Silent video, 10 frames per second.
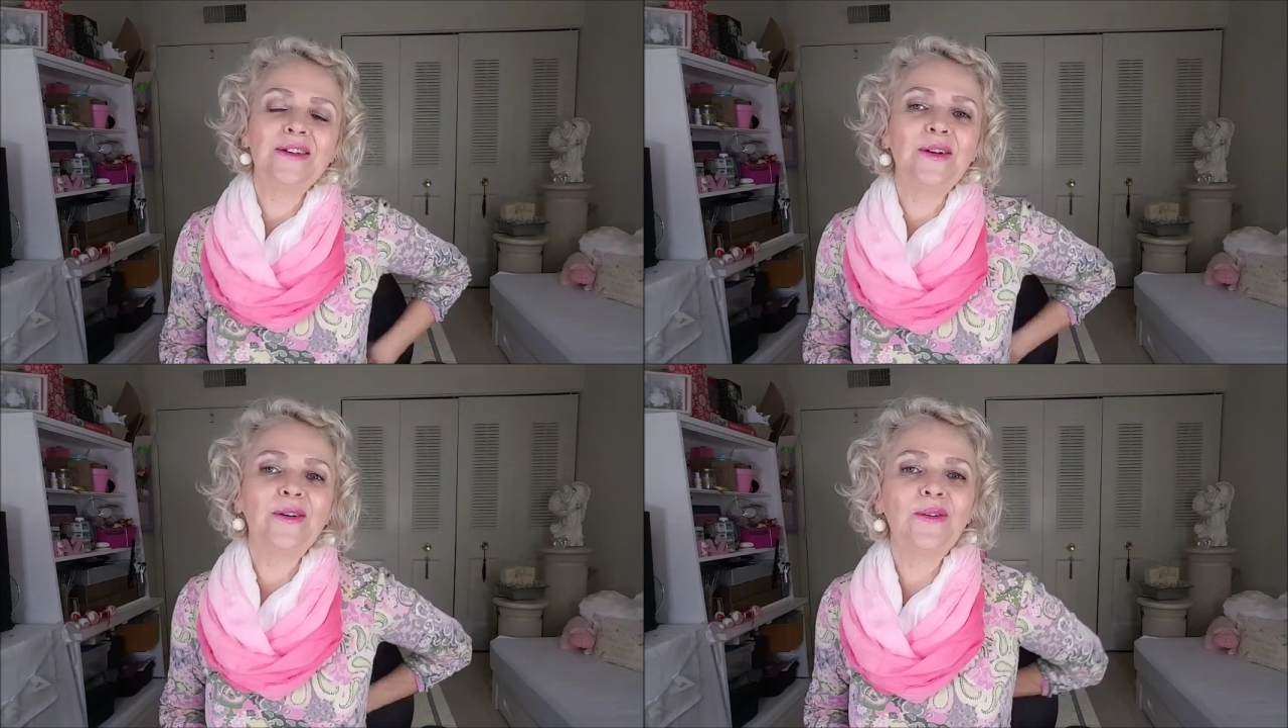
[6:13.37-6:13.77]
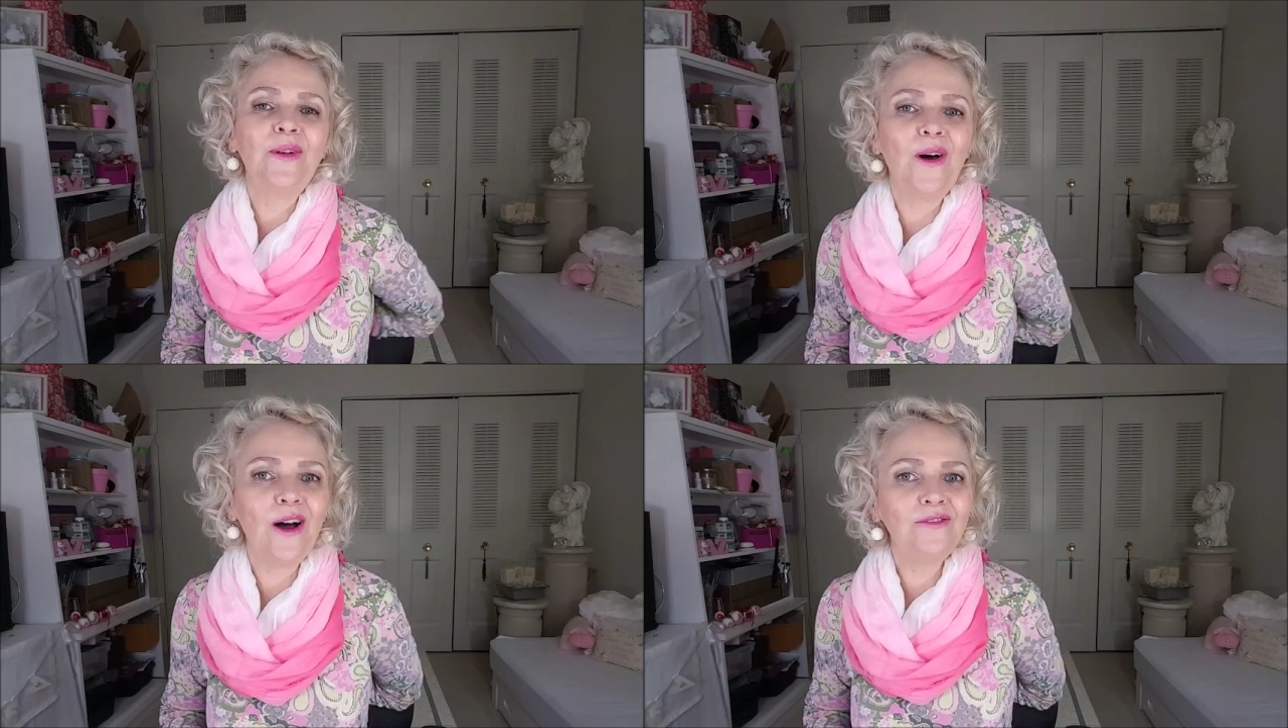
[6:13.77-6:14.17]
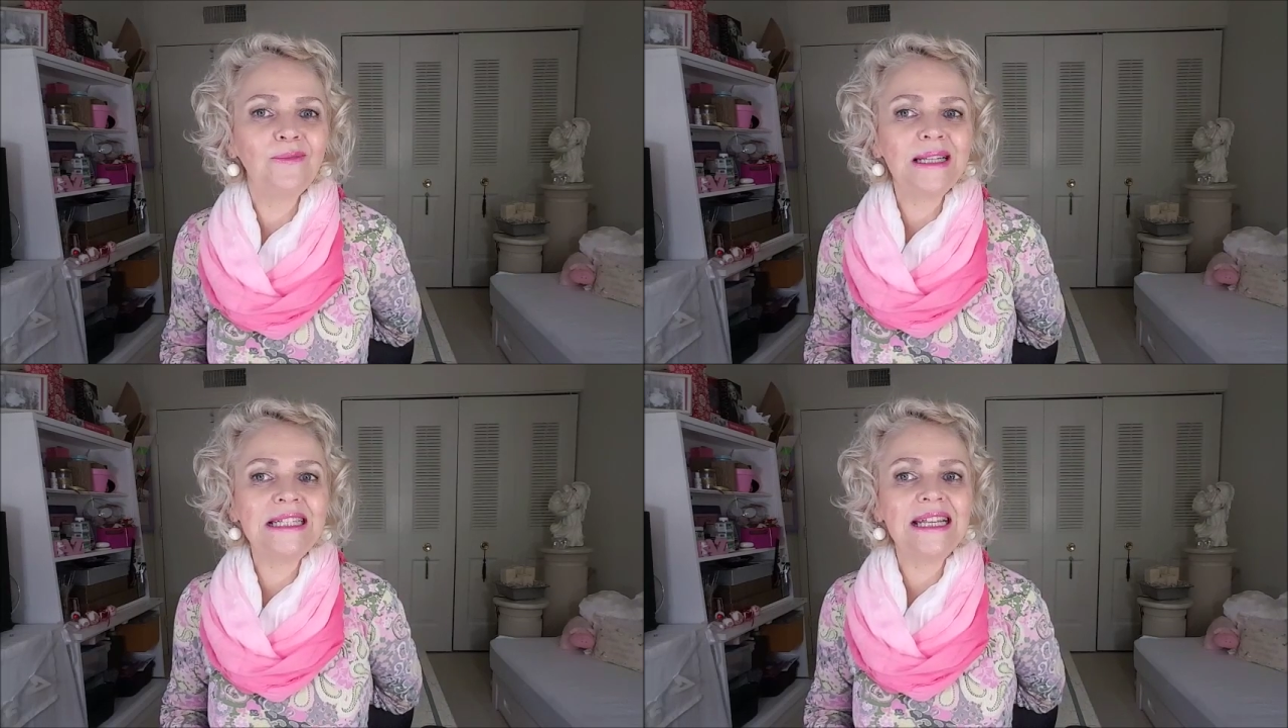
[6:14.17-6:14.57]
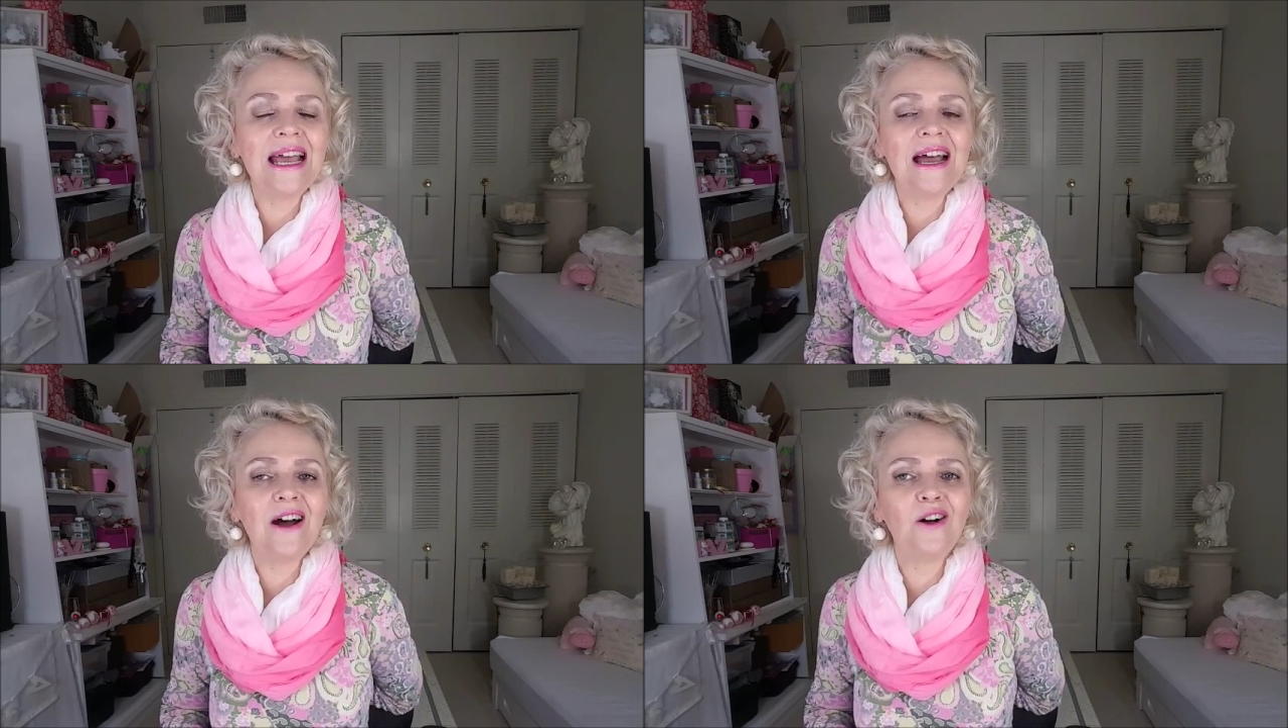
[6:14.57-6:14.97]
love
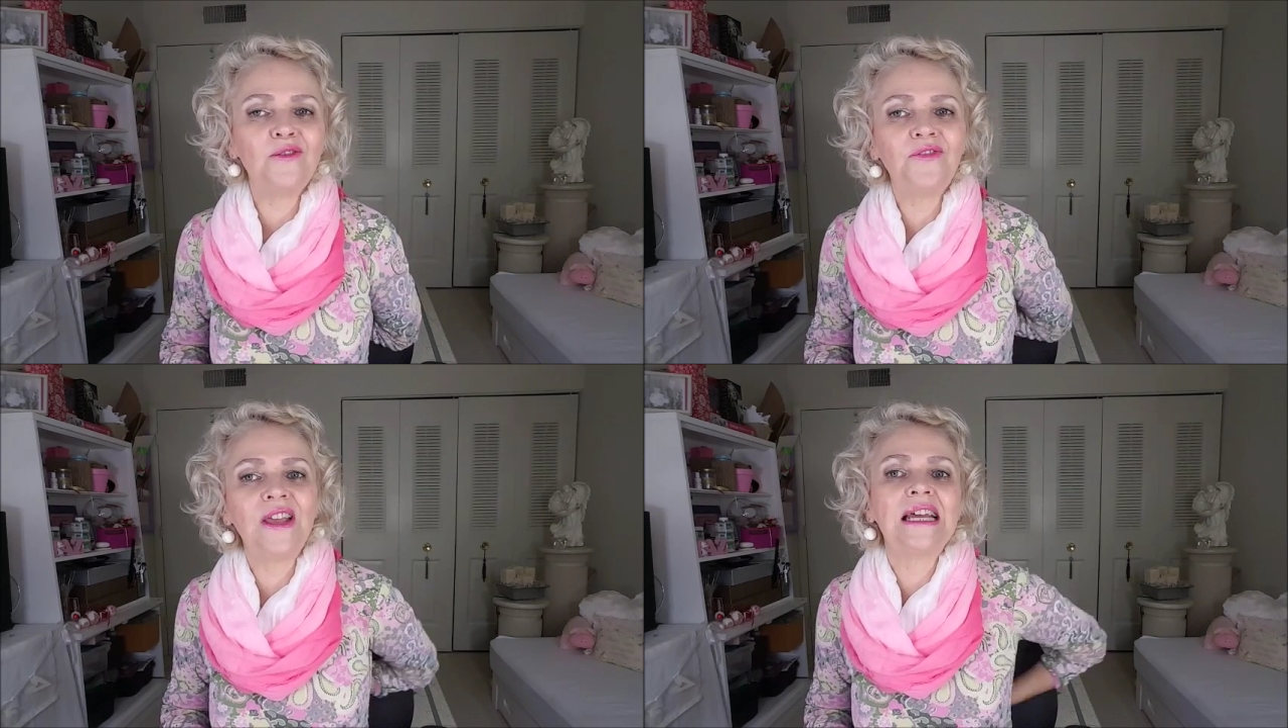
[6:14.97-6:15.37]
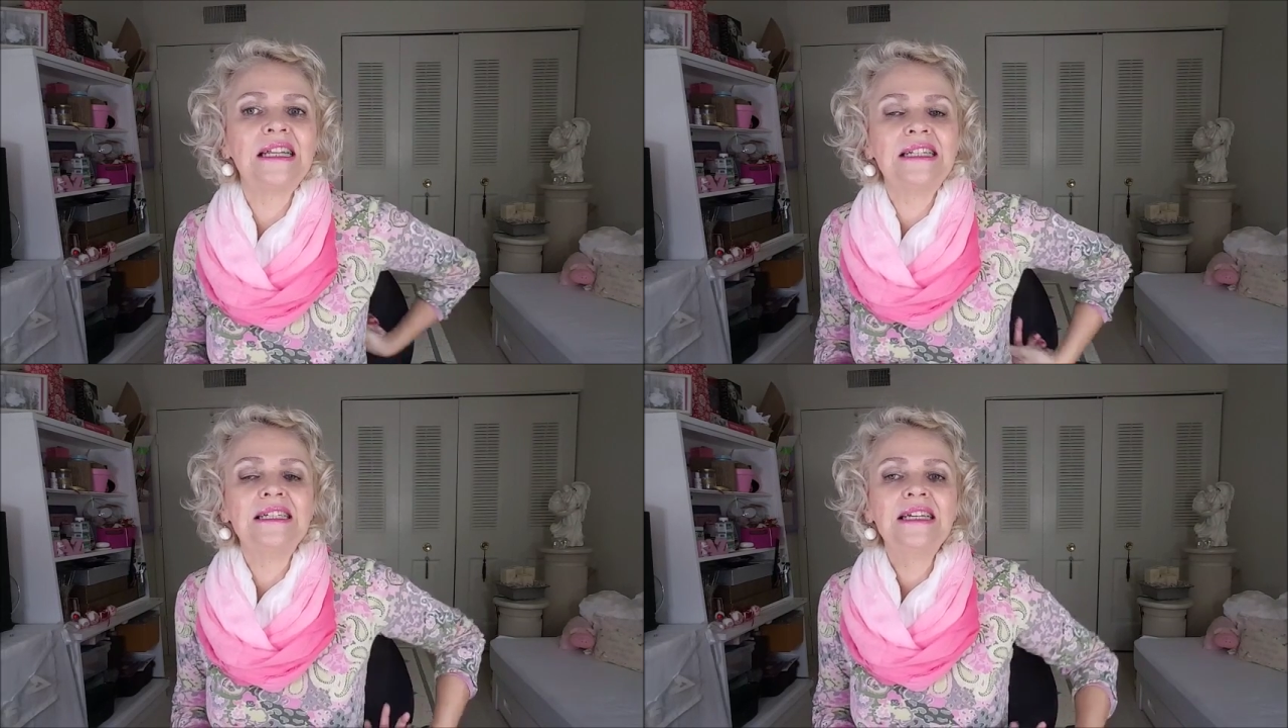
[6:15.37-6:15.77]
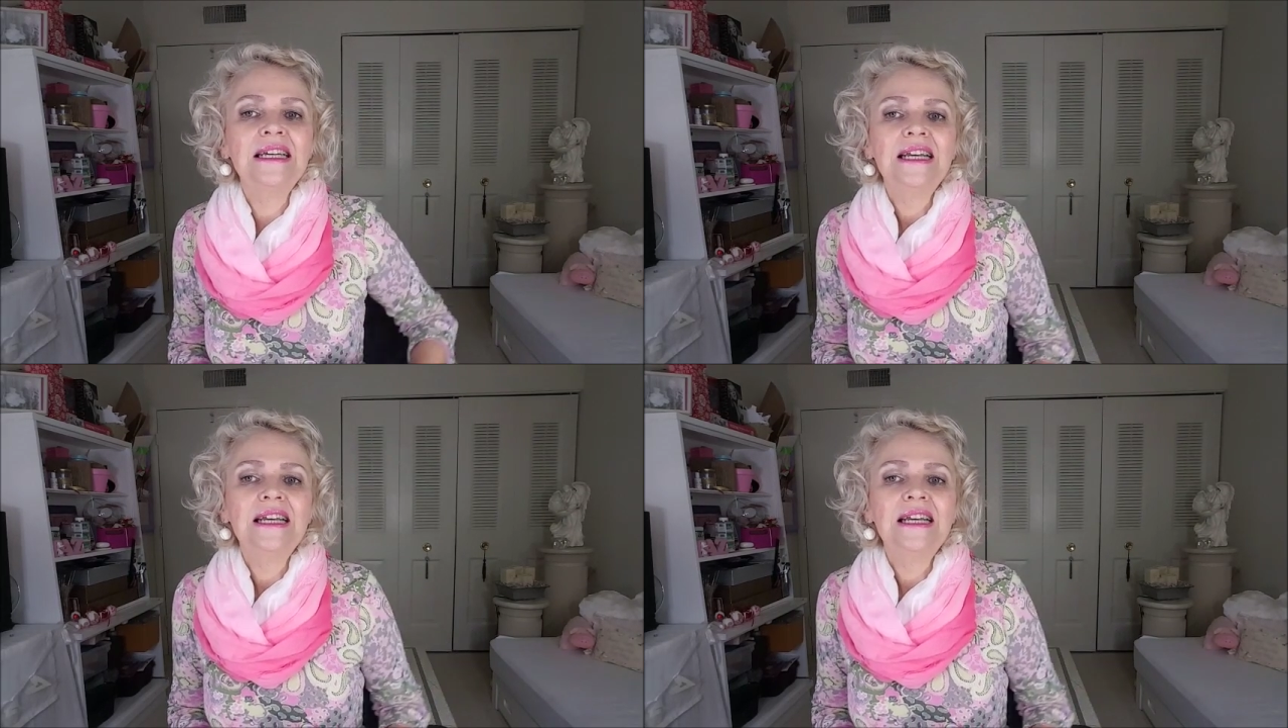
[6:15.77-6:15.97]
myself and